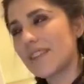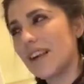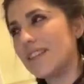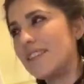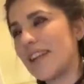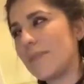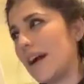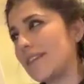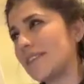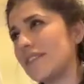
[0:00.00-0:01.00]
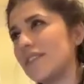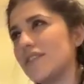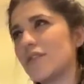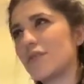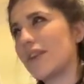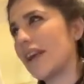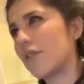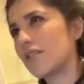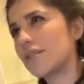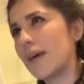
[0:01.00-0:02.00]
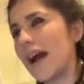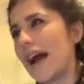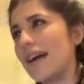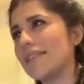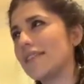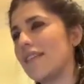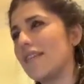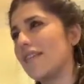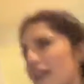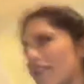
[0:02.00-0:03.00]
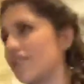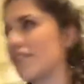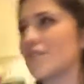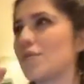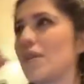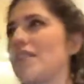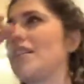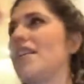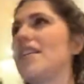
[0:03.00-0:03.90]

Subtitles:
a day passes, 3 hours pass, and that could just quickly,